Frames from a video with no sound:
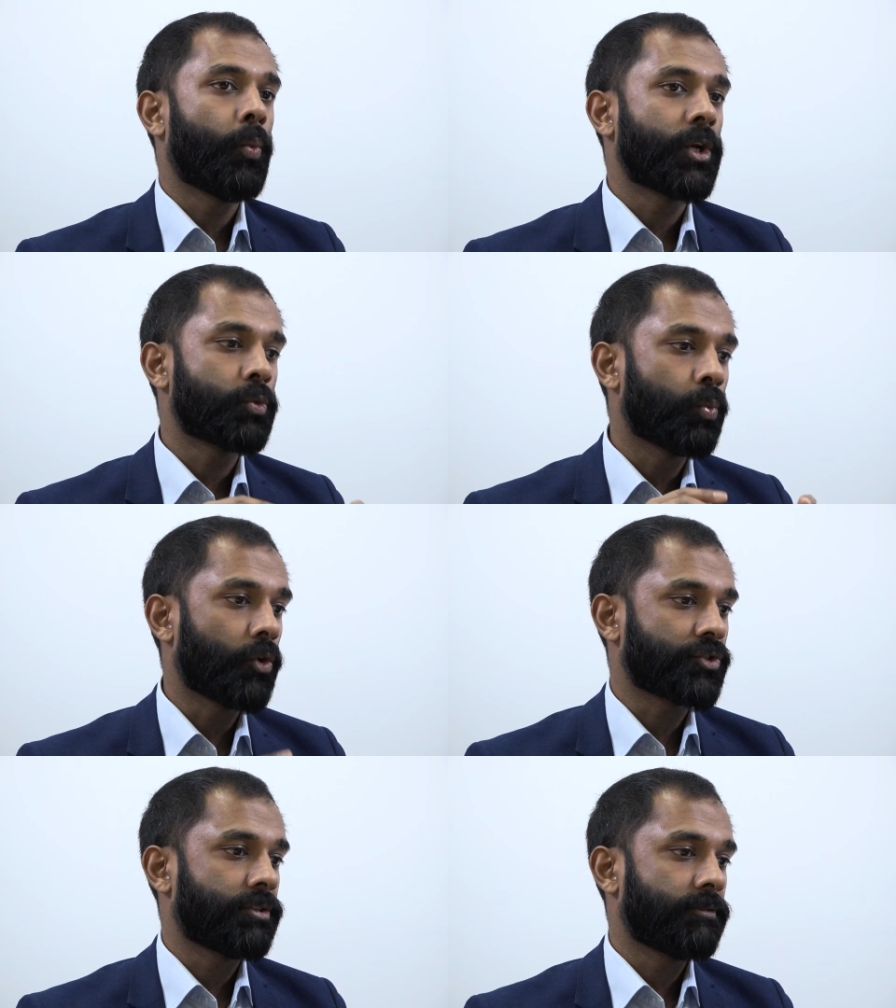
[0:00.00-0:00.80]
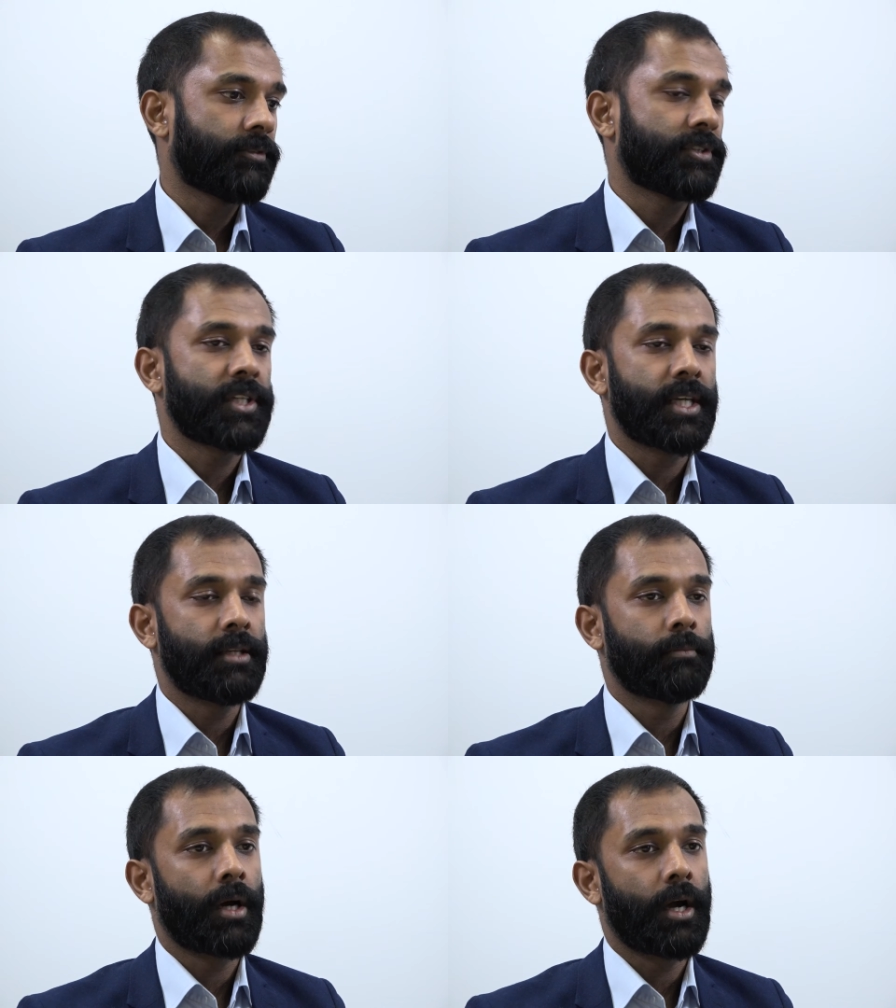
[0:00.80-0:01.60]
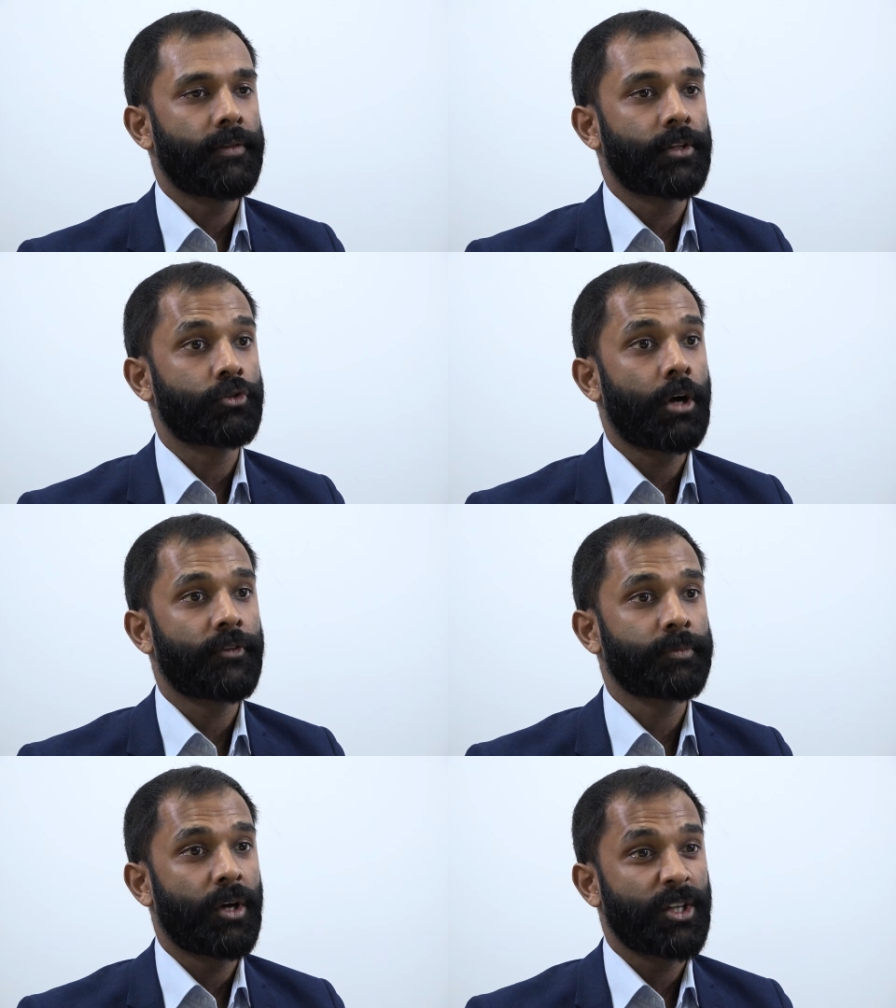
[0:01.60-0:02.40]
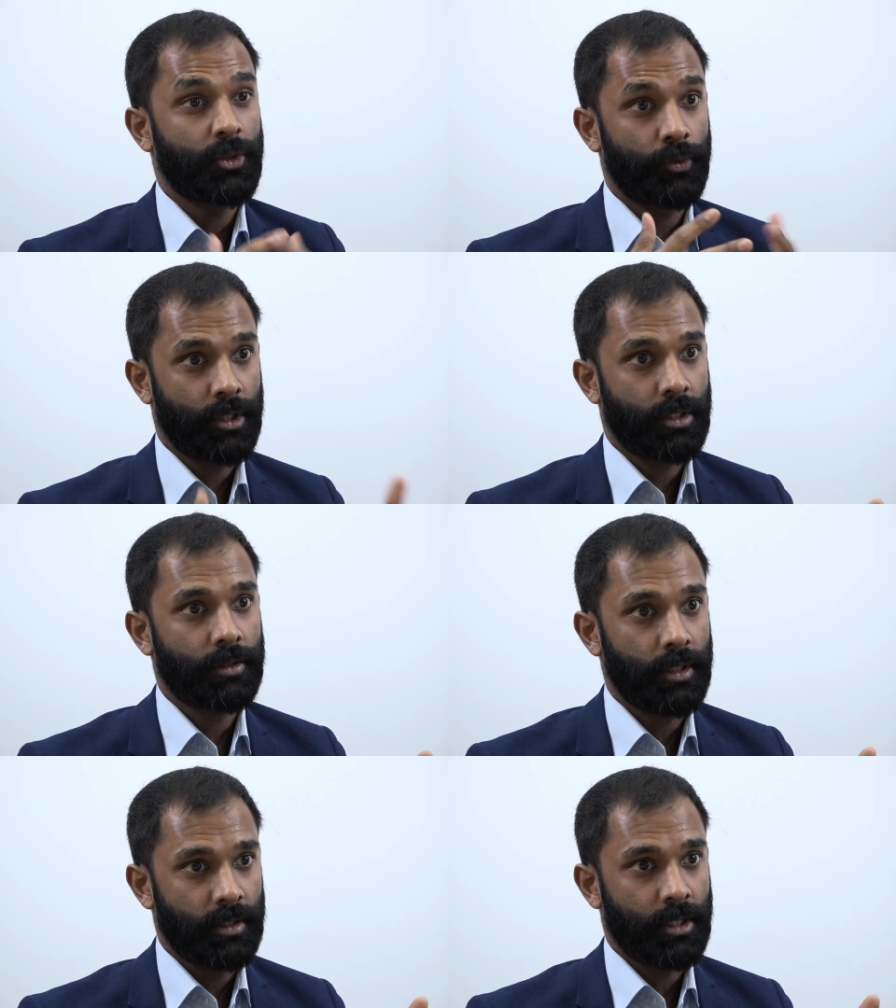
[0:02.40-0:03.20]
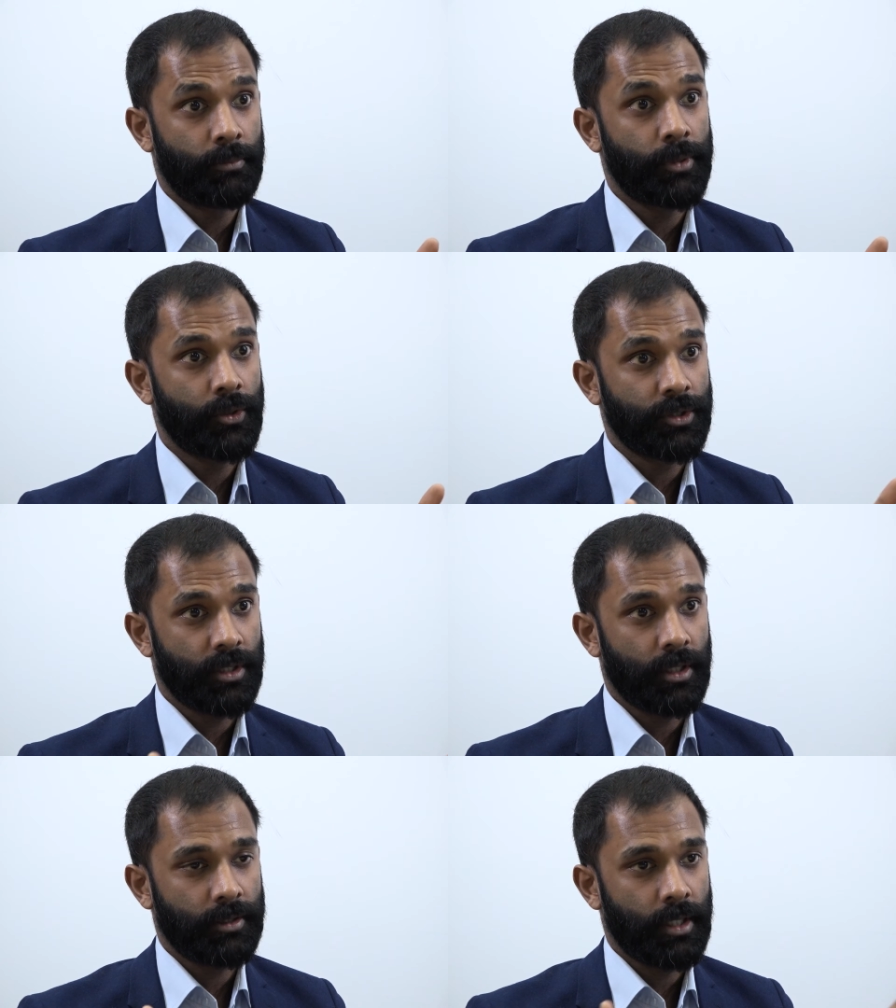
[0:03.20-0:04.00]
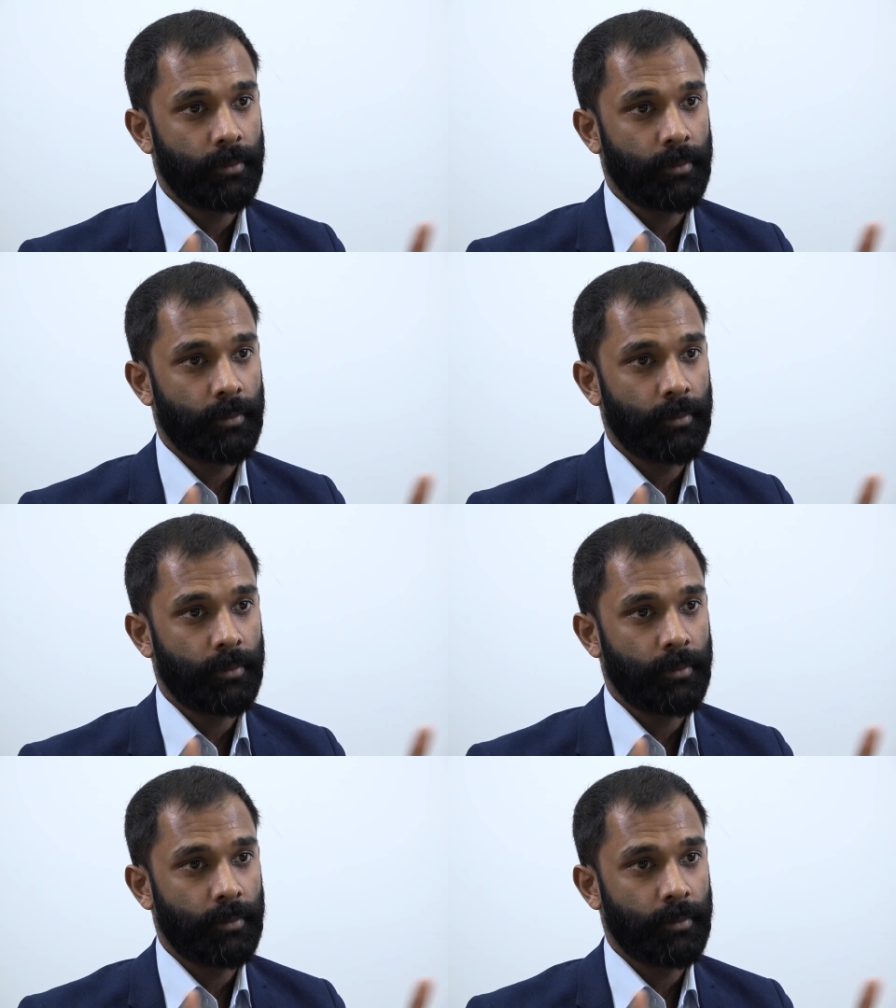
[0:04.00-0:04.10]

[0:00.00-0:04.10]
which wasn't foreseen by the draftsperson or the computer